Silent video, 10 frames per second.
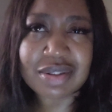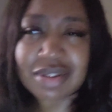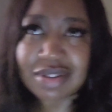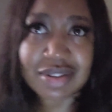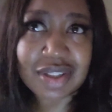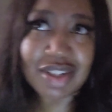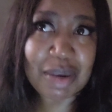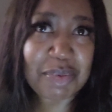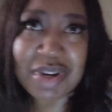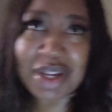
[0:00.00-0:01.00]
Ugh, I
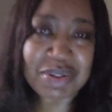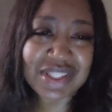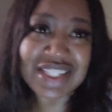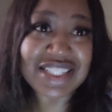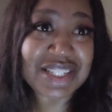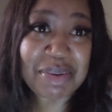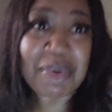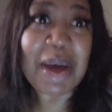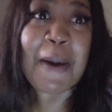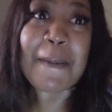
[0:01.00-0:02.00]
didn't ever want to go to the
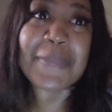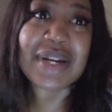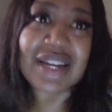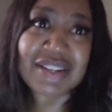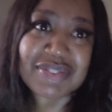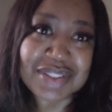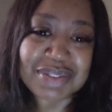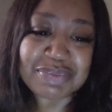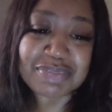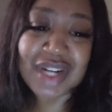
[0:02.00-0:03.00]
gym, but I have to.